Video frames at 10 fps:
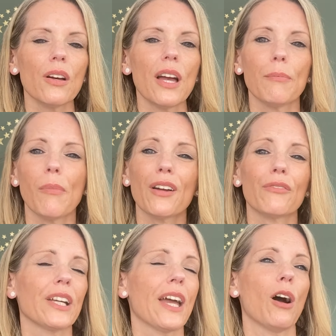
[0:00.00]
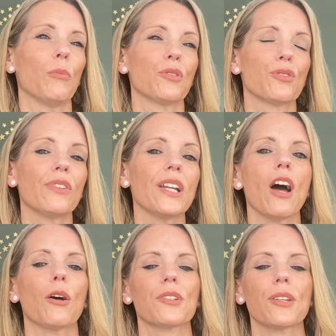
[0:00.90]
It might really help you. It's really
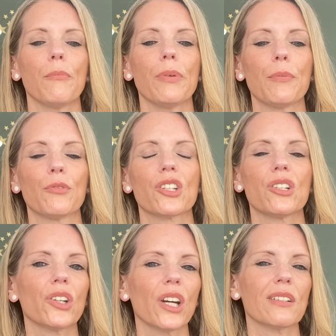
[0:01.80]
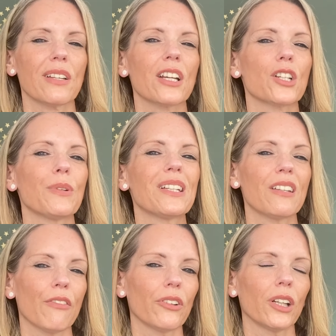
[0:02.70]
helped some people just look at attachment
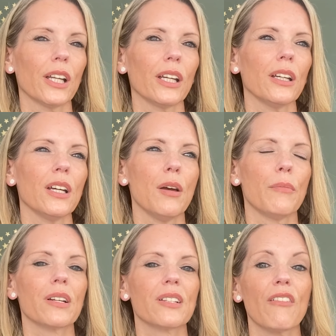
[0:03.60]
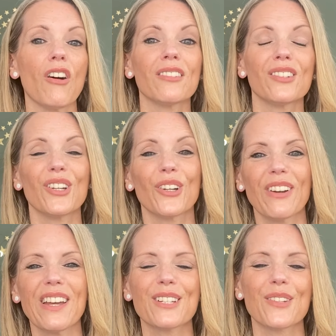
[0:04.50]
differently, because there are
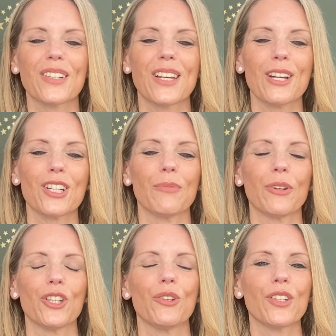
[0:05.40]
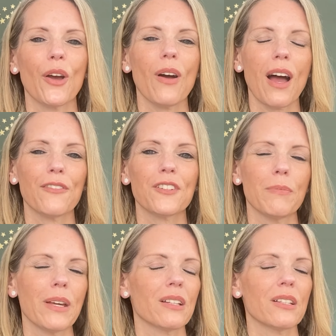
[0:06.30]
degrees of attachment. You don't have to
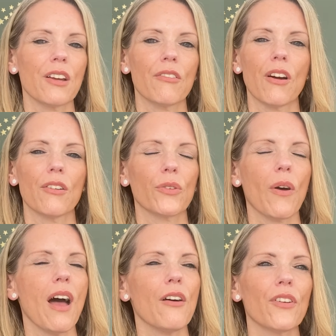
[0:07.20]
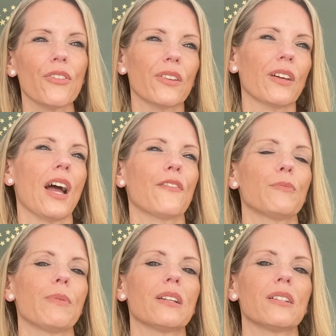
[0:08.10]
be at zero. Don't ever think that you have
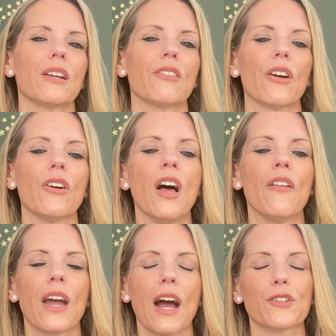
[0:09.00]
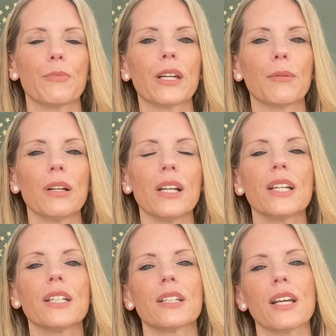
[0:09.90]
to be at zero. They have to be
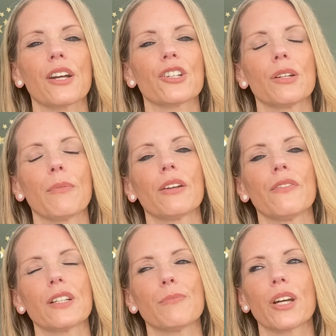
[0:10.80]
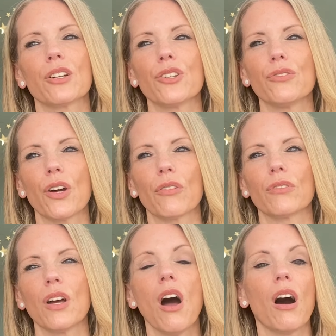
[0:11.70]
completely detached to manifest, because you
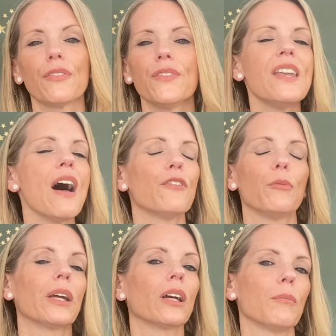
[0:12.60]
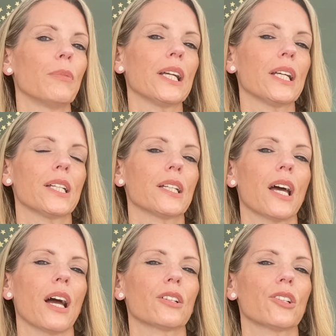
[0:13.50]
don't. I've never been completely
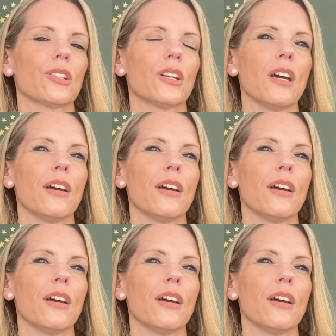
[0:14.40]
detached.